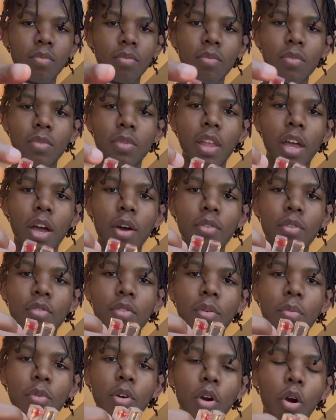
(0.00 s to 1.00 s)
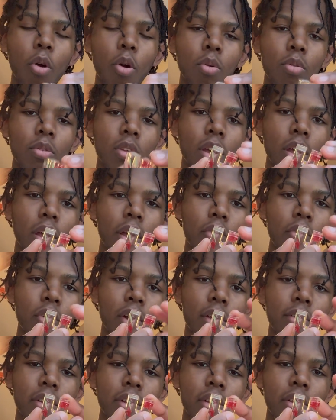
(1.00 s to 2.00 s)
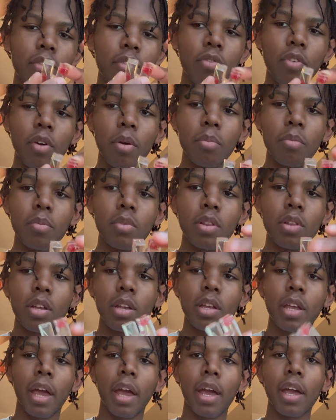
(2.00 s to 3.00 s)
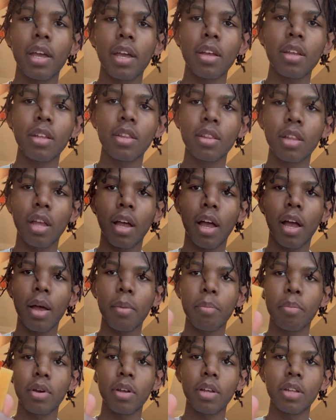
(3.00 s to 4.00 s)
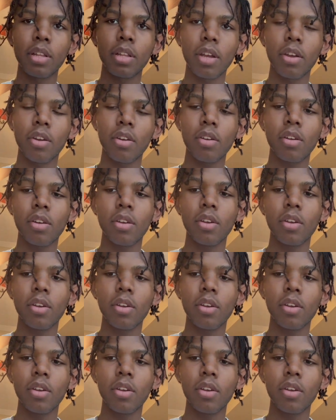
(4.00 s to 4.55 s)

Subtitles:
Now, some gold resin from the K that I put in there.